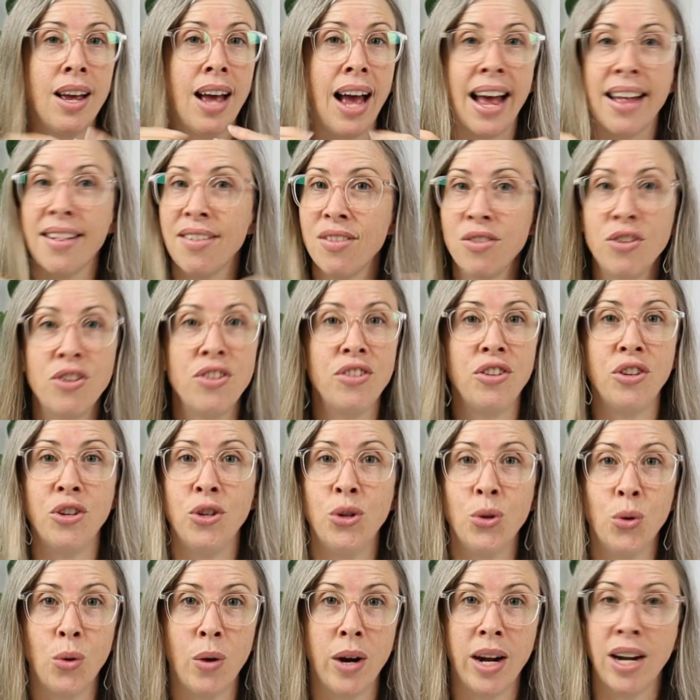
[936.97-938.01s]
As soon as you
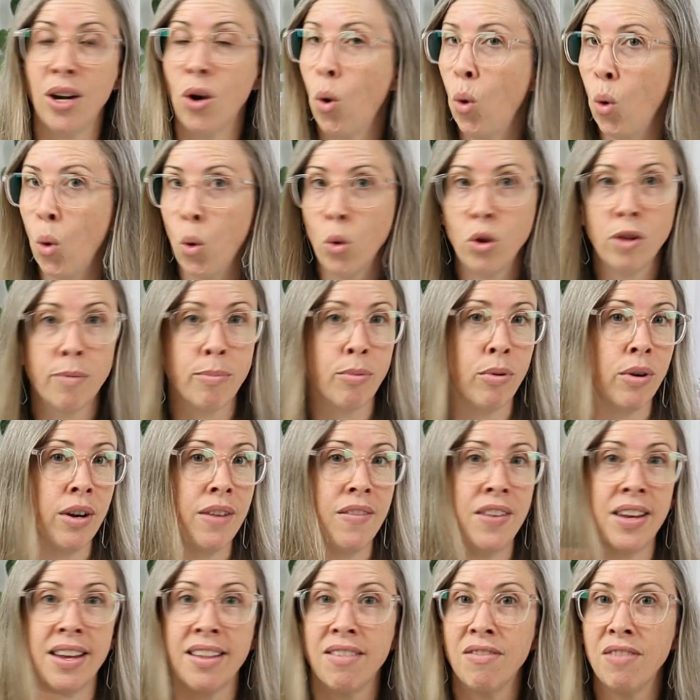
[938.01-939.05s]
join, all the
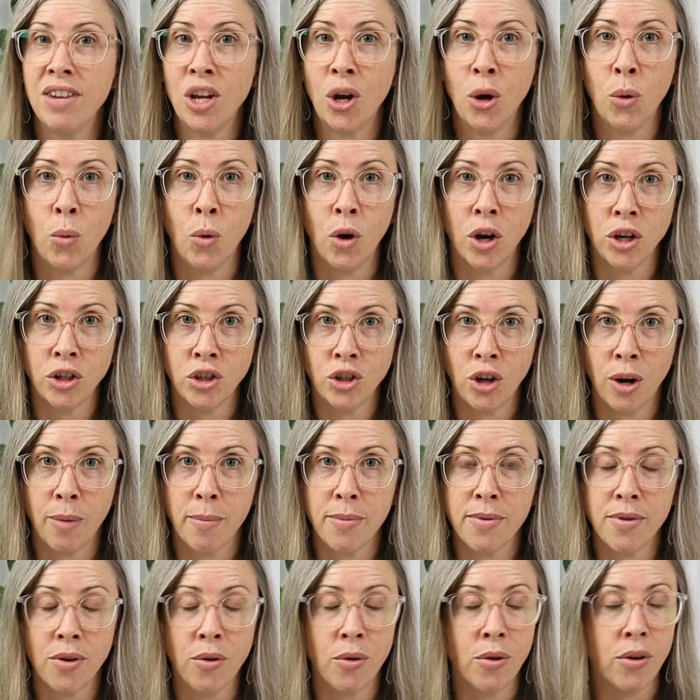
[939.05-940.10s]
previous video
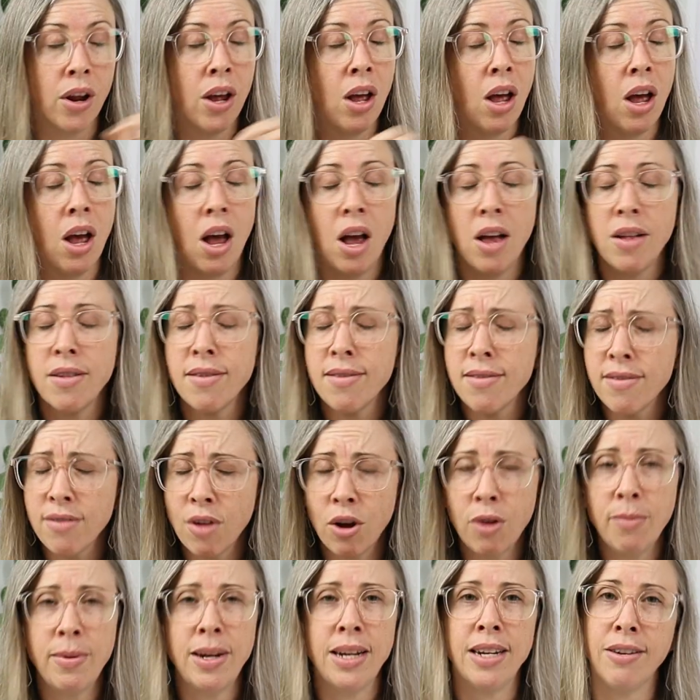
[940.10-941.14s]
workshops on
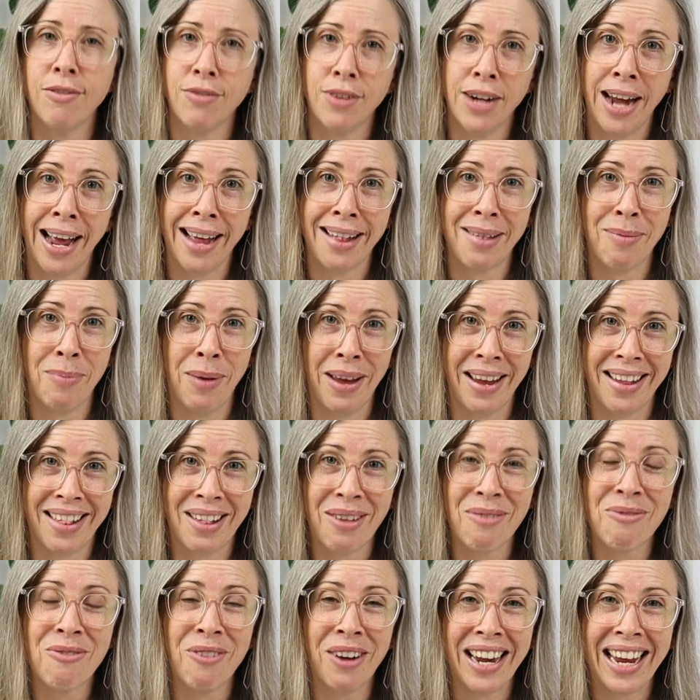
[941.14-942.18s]
so many different aspects
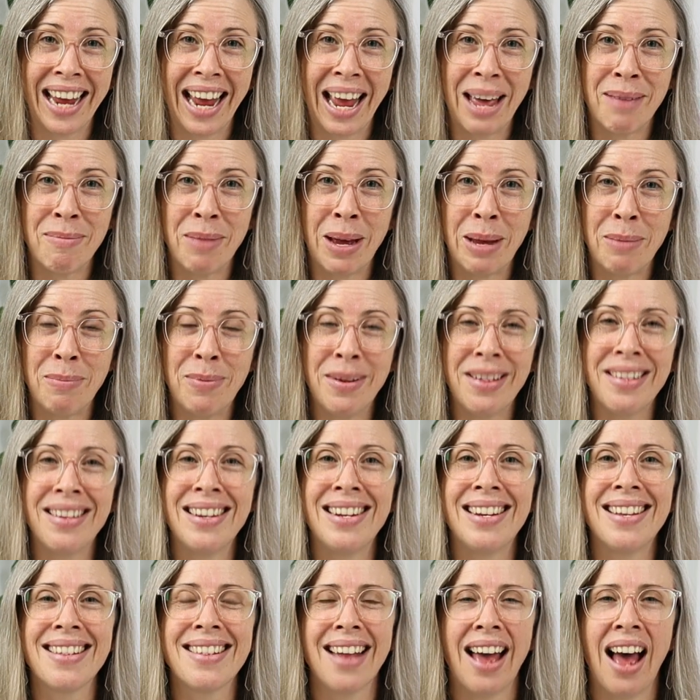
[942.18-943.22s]
of running a handmade
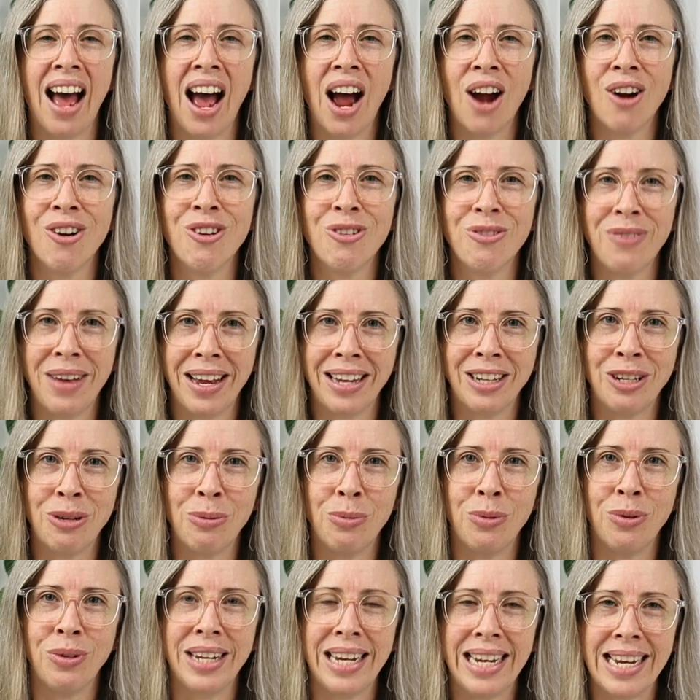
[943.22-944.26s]
business are
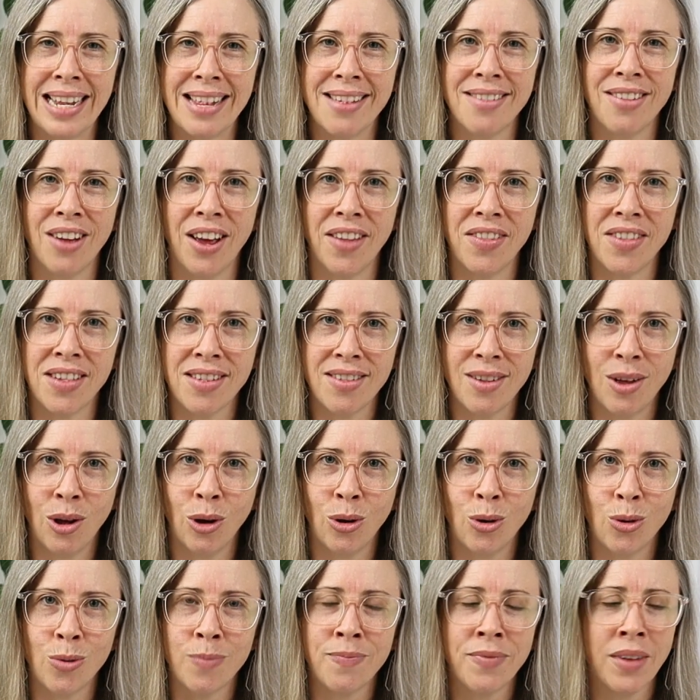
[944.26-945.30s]
available inside the
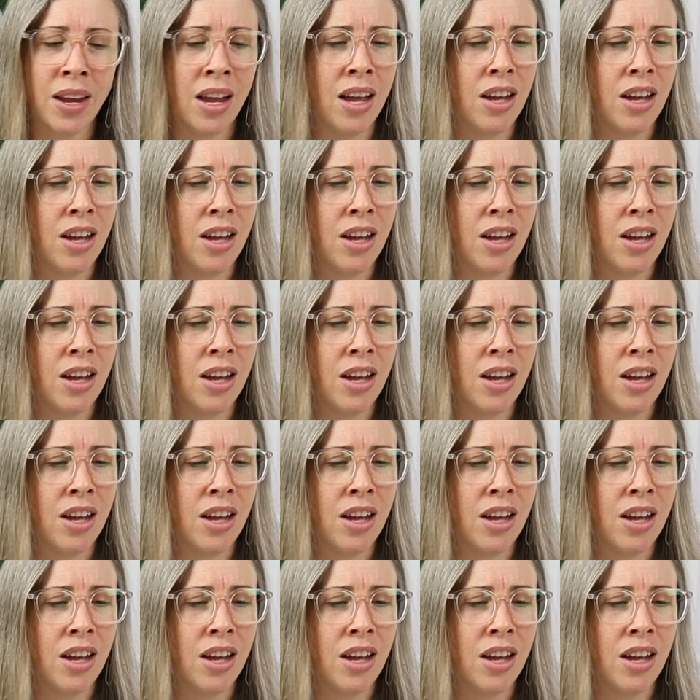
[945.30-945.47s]
circle.